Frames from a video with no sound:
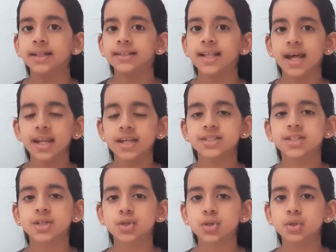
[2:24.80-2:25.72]
There is
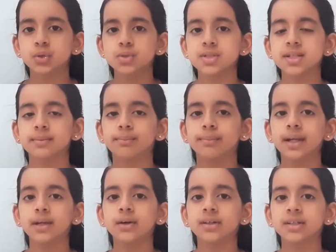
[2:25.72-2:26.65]
a true
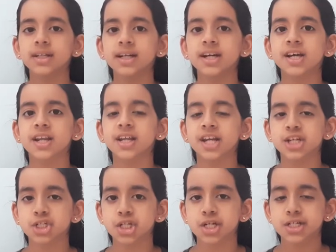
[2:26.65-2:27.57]
symbiotic
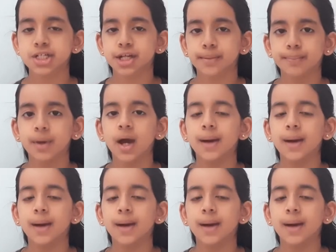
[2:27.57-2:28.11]
relationship